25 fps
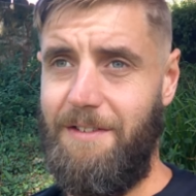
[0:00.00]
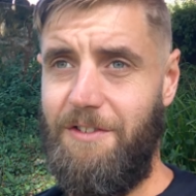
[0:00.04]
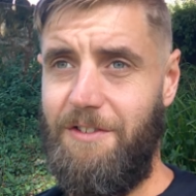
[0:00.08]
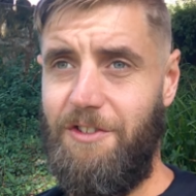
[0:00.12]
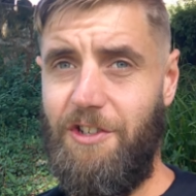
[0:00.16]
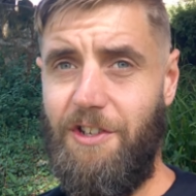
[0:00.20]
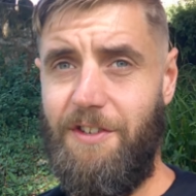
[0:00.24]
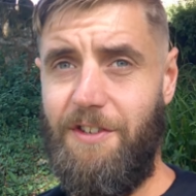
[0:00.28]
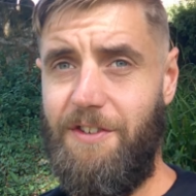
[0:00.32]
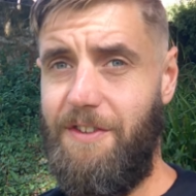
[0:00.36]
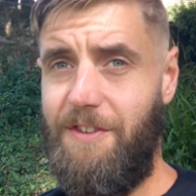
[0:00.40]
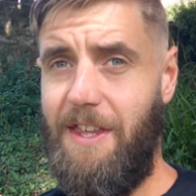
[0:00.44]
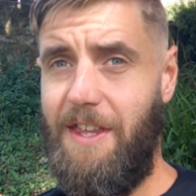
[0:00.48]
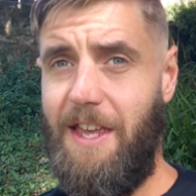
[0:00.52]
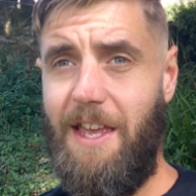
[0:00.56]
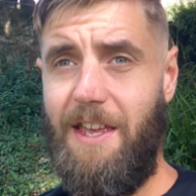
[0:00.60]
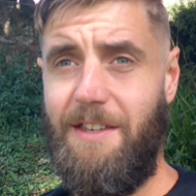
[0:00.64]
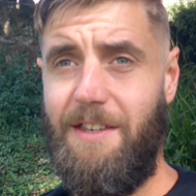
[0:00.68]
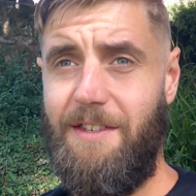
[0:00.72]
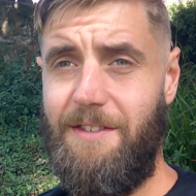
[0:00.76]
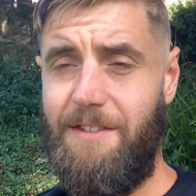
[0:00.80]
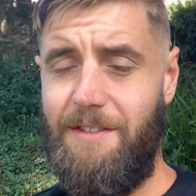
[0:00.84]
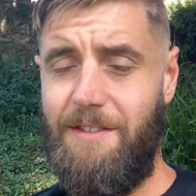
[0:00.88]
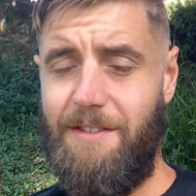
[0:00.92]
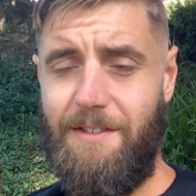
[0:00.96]
Just
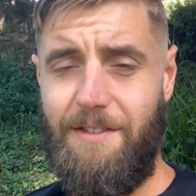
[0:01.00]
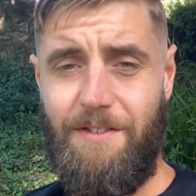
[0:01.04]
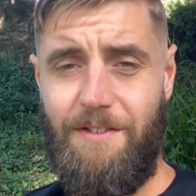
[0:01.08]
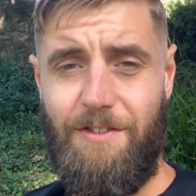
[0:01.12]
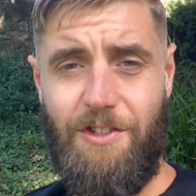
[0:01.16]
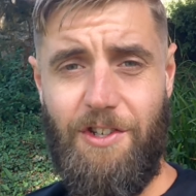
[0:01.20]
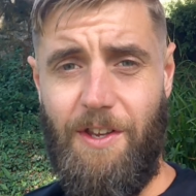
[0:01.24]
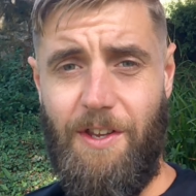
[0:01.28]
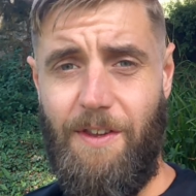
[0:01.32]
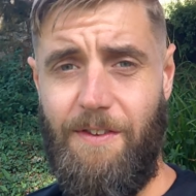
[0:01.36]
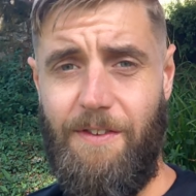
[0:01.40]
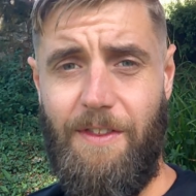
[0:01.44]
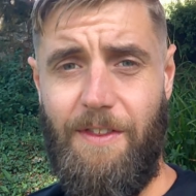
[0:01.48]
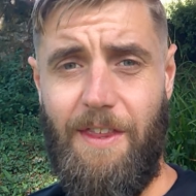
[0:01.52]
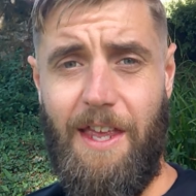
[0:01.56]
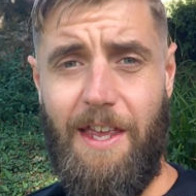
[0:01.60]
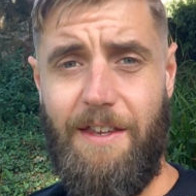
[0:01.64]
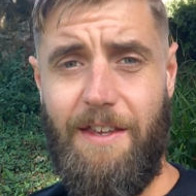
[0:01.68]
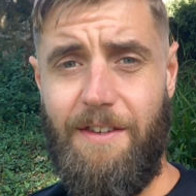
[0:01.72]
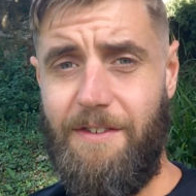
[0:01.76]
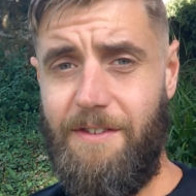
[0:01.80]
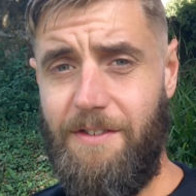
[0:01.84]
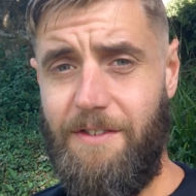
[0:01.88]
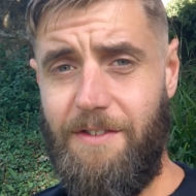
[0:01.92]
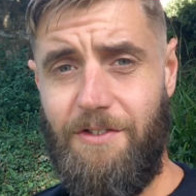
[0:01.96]
this just
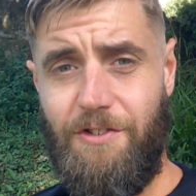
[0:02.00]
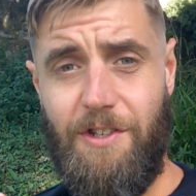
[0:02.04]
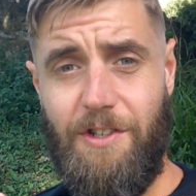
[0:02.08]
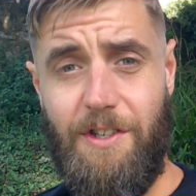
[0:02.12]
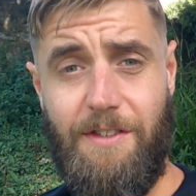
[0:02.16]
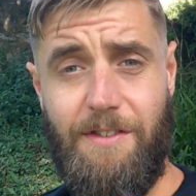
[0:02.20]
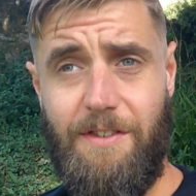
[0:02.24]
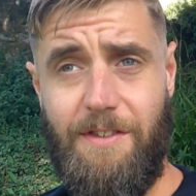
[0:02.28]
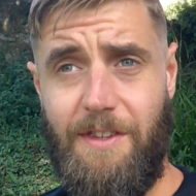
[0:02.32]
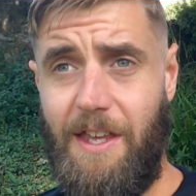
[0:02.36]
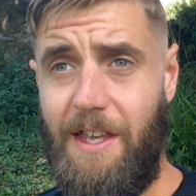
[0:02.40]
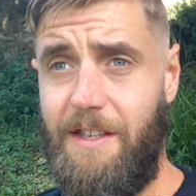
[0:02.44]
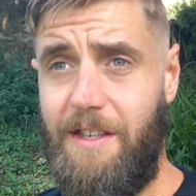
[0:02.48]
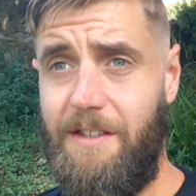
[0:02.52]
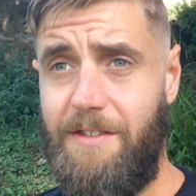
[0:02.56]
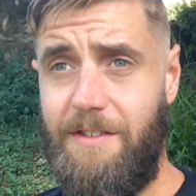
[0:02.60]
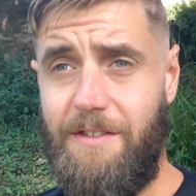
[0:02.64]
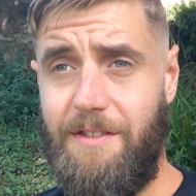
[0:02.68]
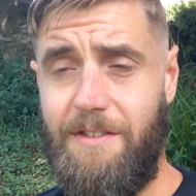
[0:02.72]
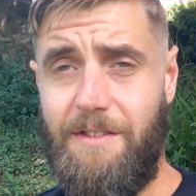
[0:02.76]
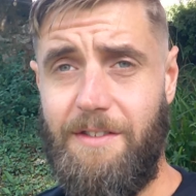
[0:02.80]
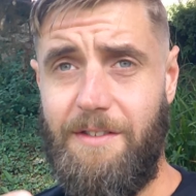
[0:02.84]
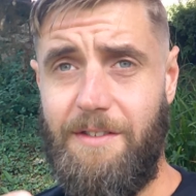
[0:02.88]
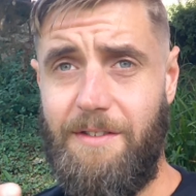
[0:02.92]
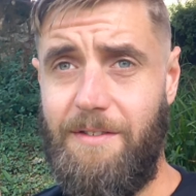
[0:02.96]
this, just this,
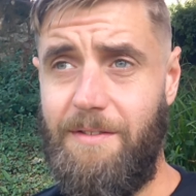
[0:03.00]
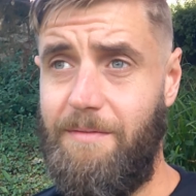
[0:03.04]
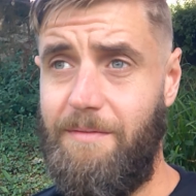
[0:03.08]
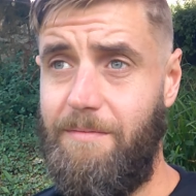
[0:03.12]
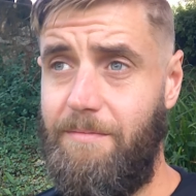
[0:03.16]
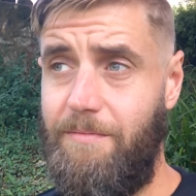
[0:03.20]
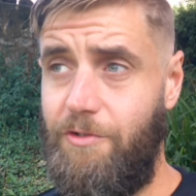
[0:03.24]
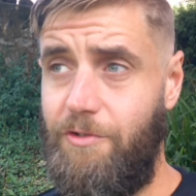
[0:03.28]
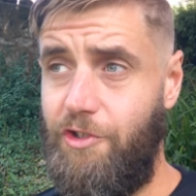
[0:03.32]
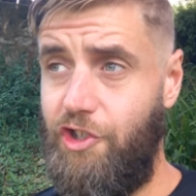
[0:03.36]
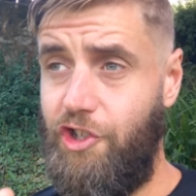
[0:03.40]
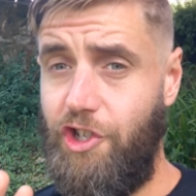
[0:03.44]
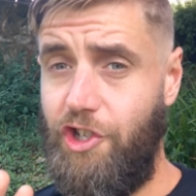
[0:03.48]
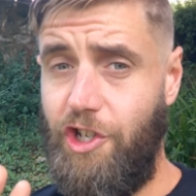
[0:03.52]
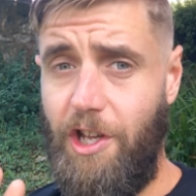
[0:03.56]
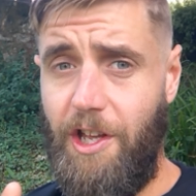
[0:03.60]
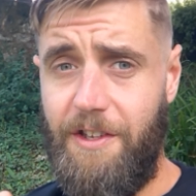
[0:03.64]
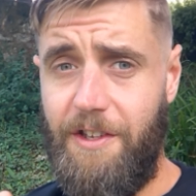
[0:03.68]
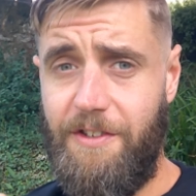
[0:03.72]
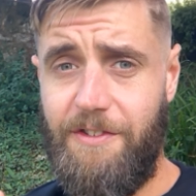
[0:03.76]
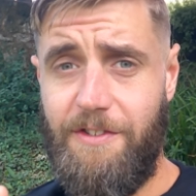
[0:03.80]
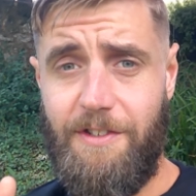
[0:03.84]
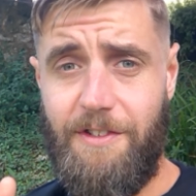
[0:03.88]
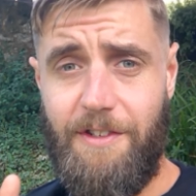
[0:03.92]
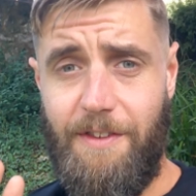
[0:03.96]

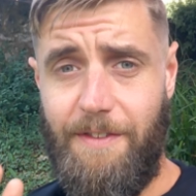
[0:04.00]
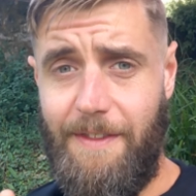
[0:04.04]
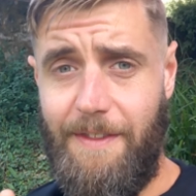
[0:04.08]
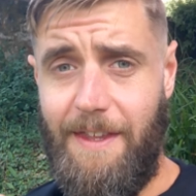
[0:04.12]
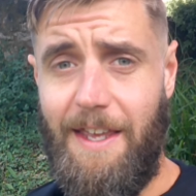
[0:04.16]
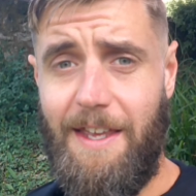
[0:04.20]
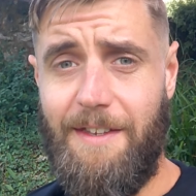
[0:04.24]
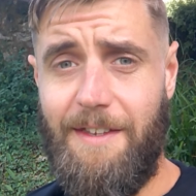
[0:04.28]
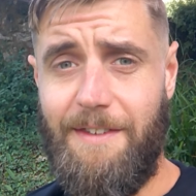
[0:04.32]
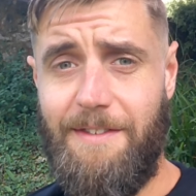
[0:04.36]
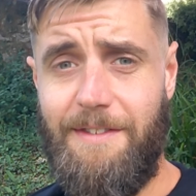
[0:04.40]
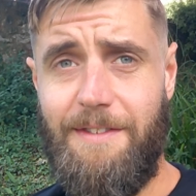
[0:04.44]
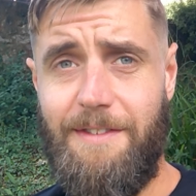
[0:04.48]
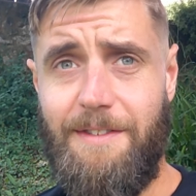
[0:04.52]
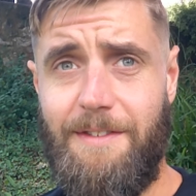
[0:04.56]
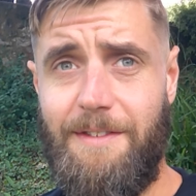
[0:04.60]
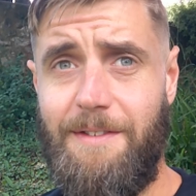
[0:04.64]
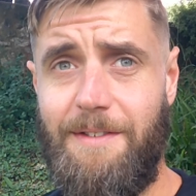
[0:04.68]
just this.